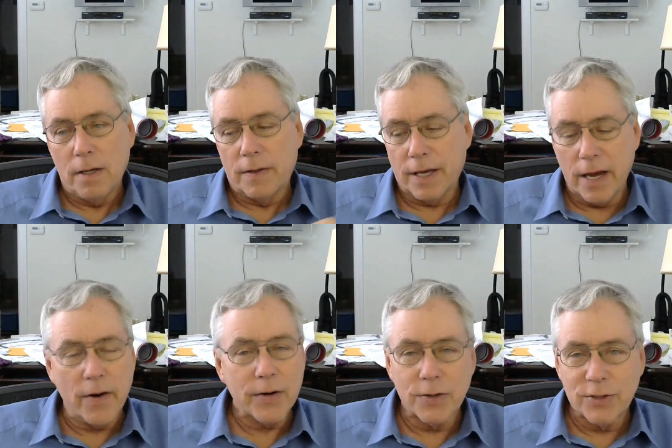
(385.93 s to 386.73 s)
the
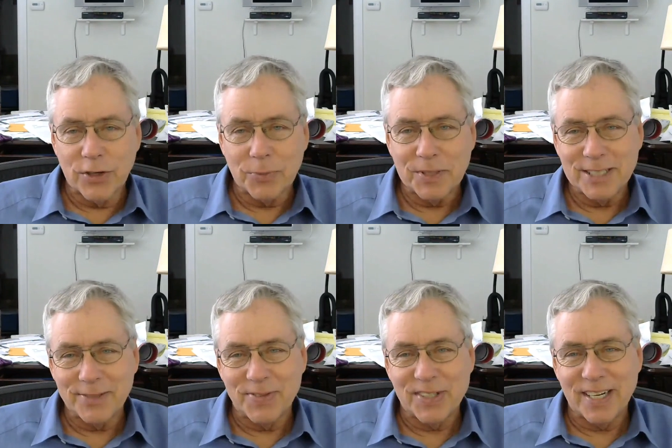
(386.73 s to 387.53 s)
character is going to be
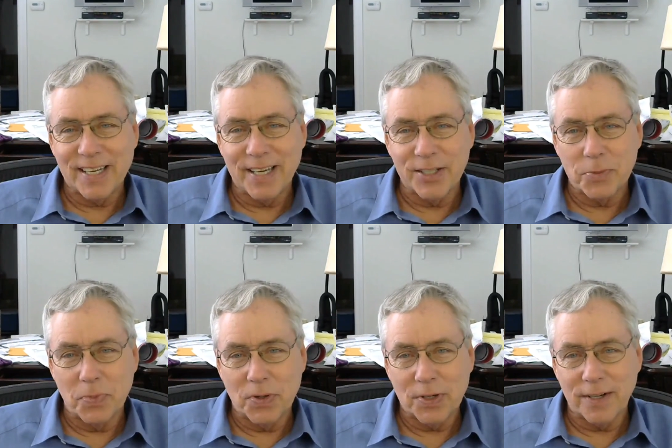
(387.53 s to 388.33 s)
different in a kid's
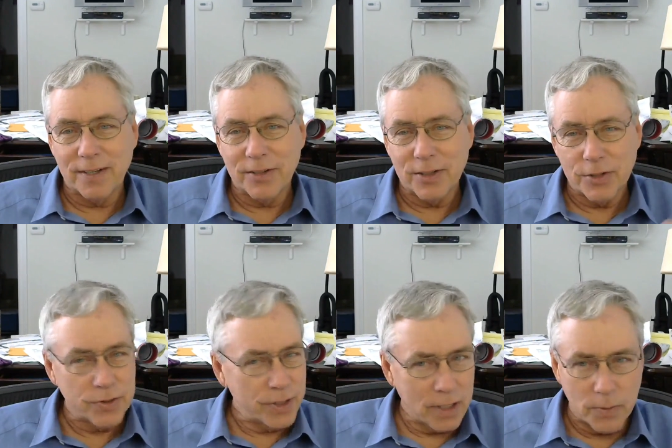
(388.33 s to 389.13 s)
book because
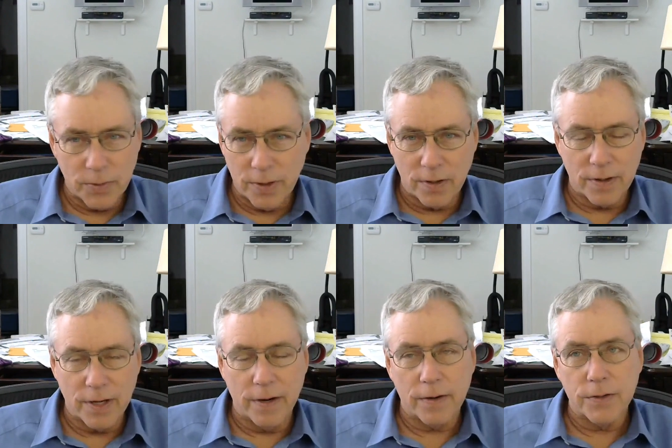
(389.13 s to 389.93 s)
you're dealing with younger
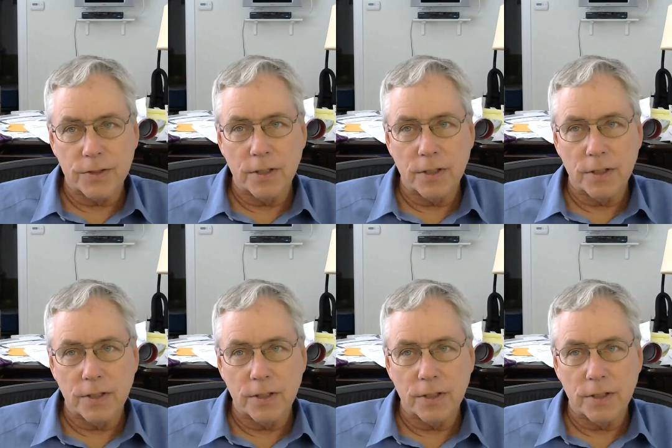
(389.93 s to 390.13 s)
characters.